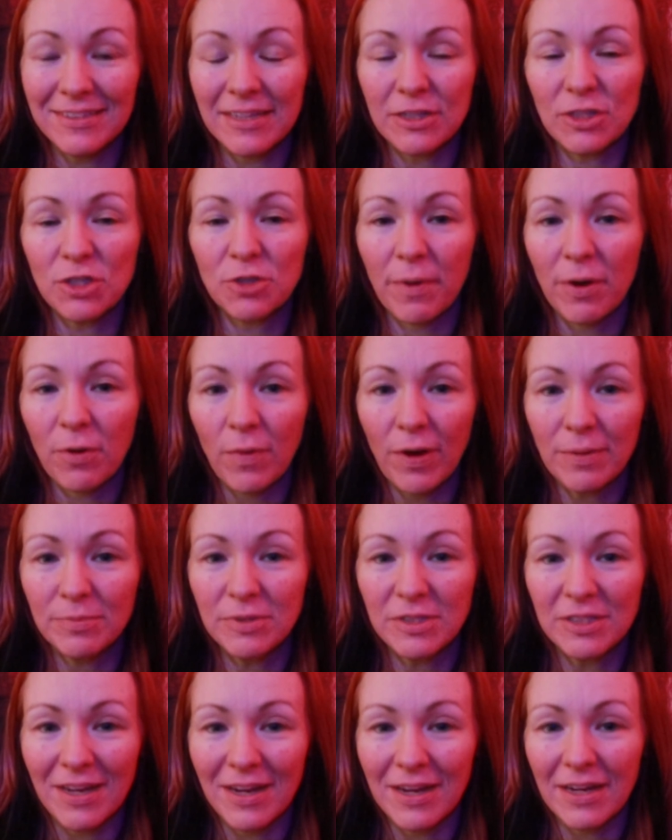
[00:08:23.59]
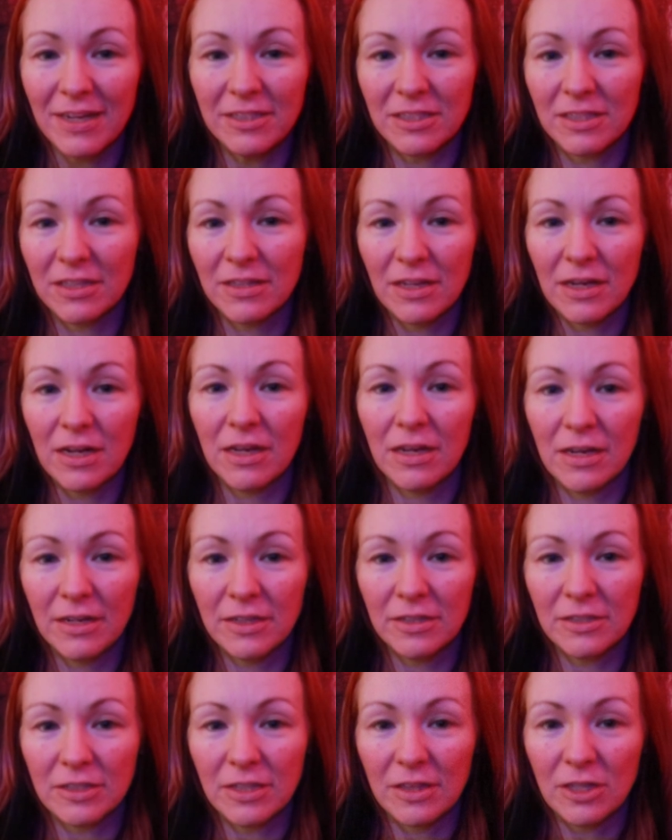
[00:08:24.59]
head to my website and the
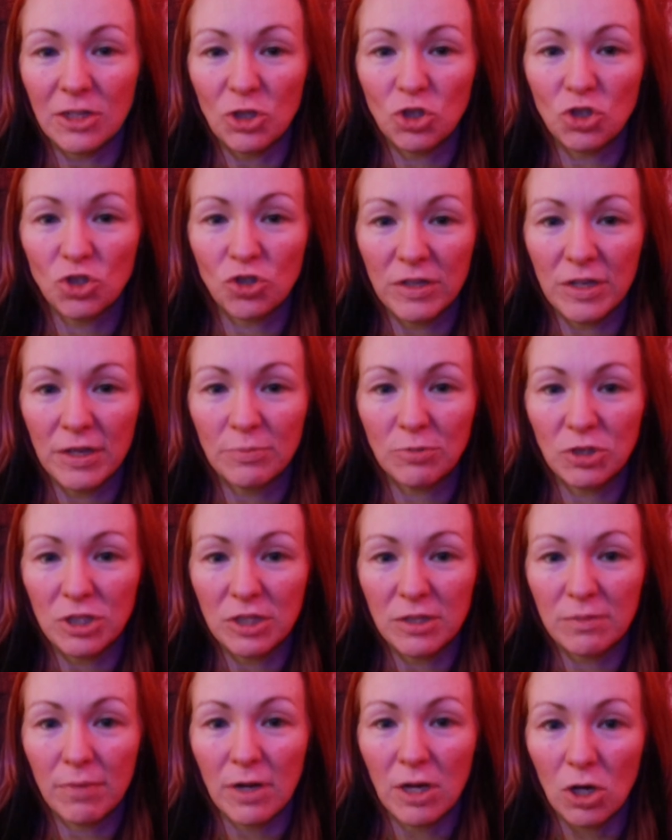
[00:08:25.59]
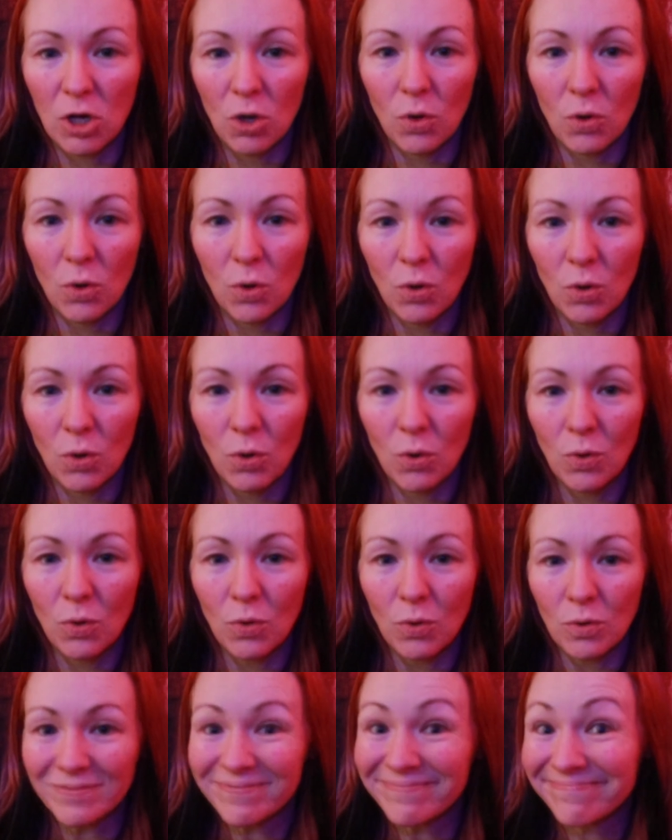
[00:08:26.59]
links in the description
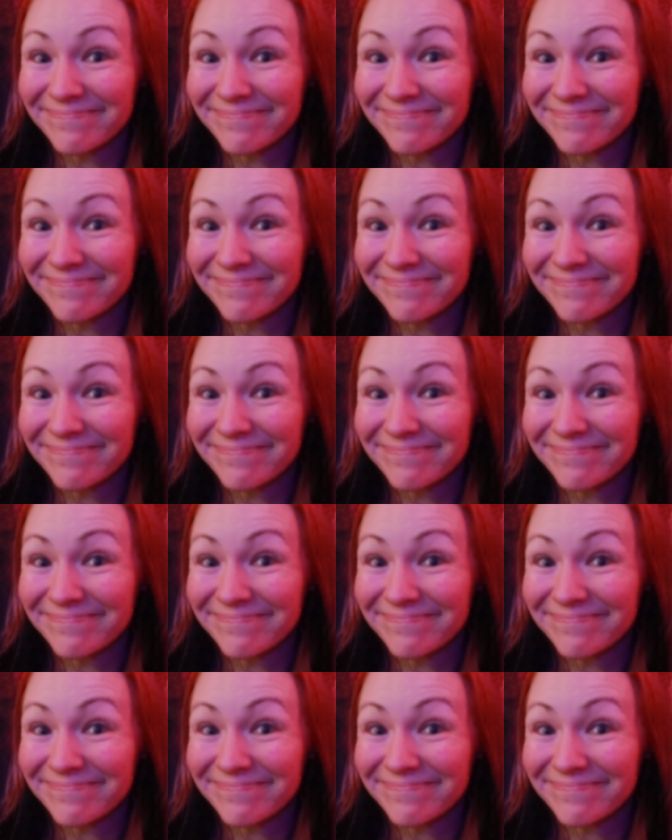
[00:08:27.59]
below.